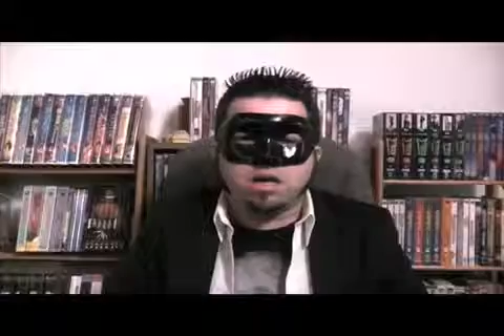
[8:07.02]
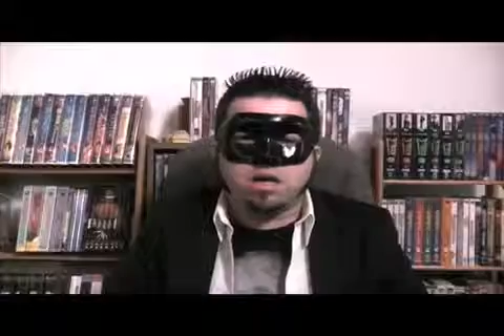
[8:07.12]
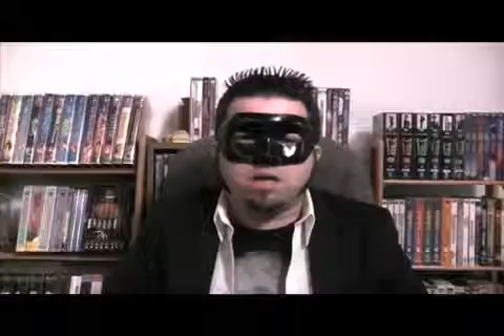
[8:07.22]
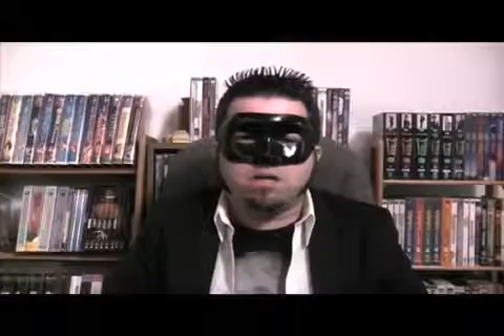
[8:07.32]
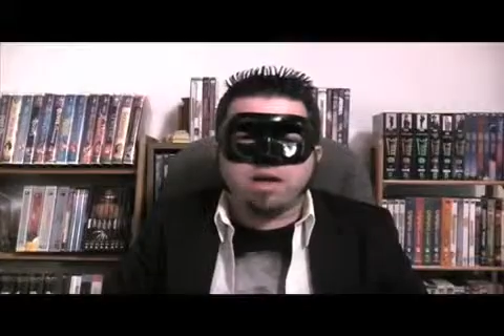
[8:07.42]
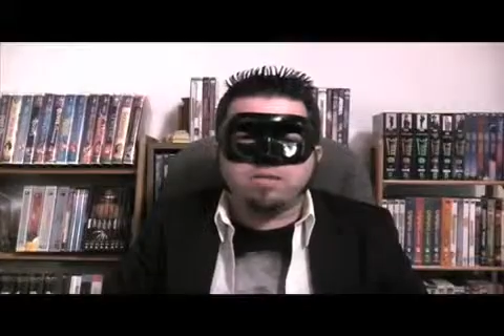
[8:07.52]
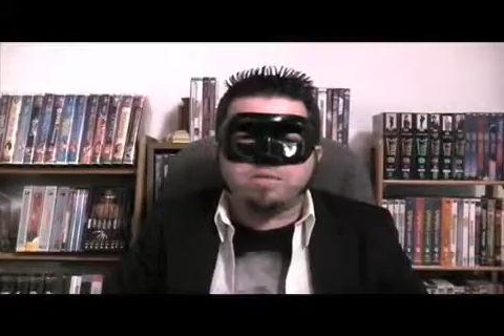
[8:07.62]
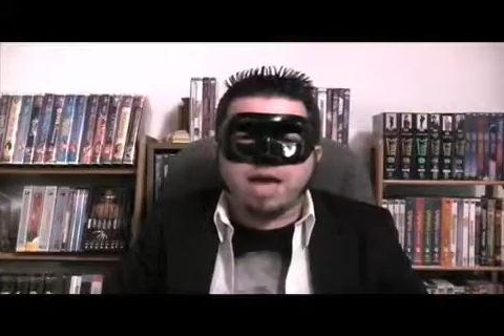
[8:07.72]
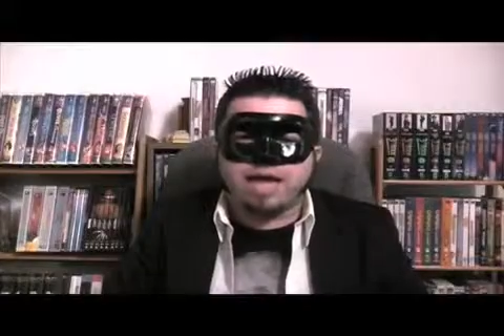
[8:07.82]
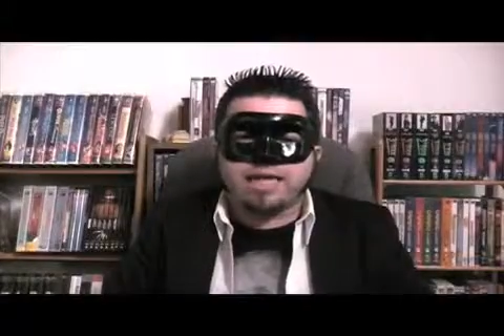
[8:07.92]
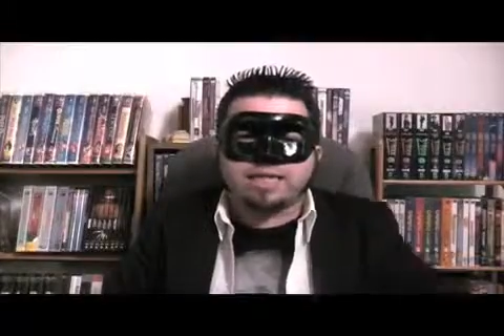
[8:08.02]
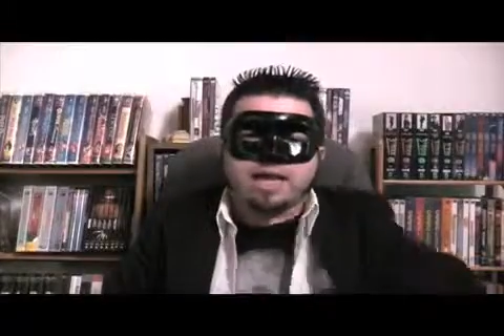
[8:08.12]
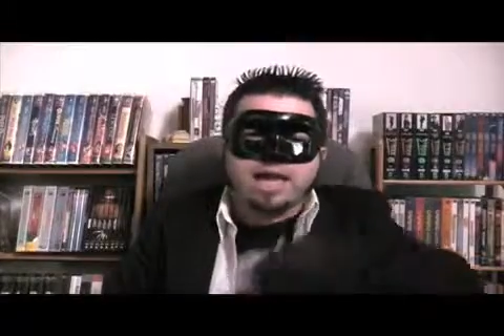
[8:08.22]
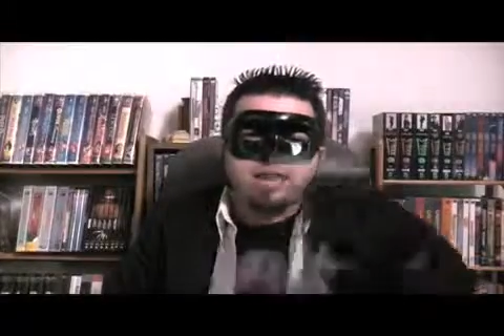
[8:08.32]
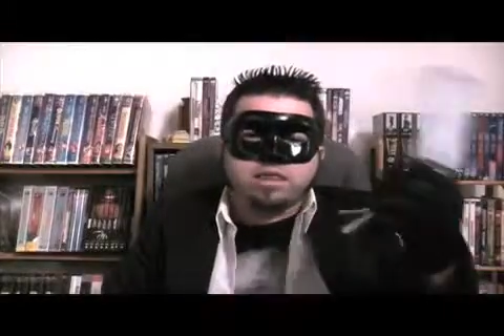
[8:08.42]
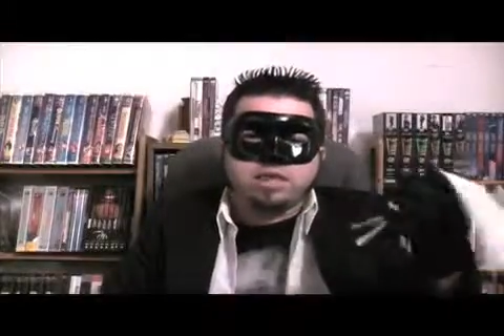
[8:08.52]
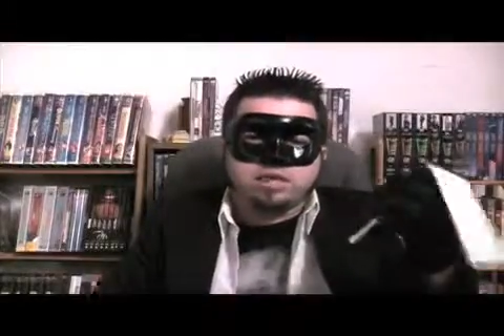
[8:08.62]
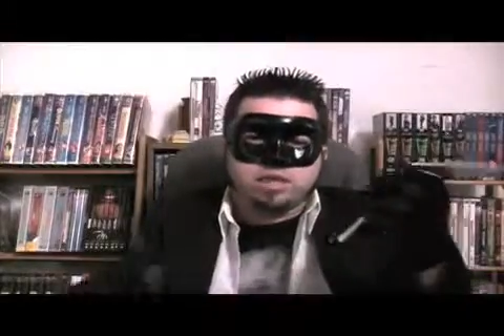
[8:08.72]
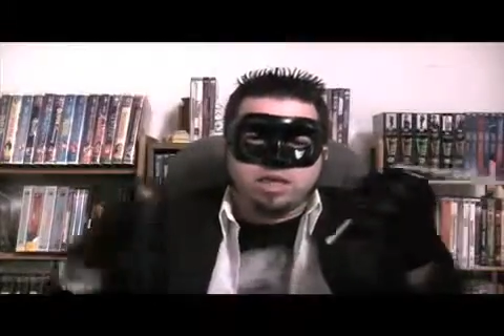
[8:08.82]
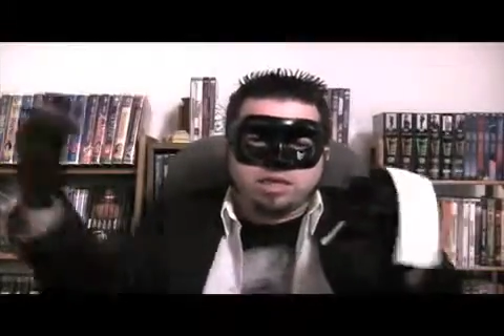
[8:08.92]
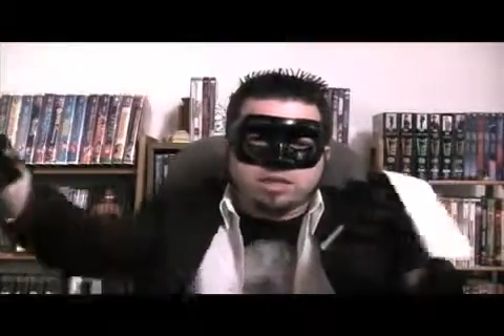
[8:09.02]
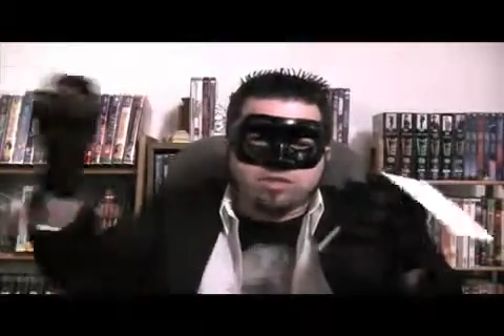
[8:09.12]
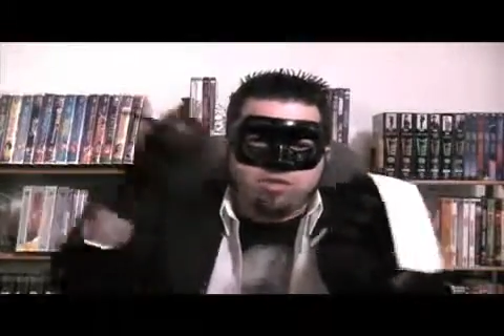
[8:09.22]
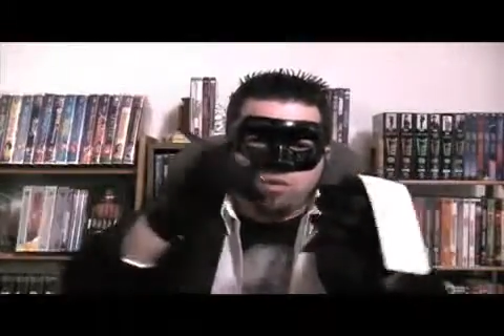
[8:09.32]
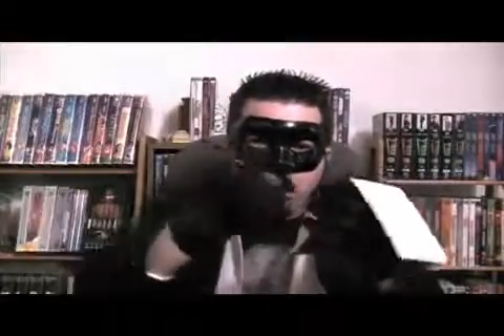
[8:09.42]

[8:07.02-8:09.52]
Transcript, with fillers: Alright, I guess I'll add this to the list of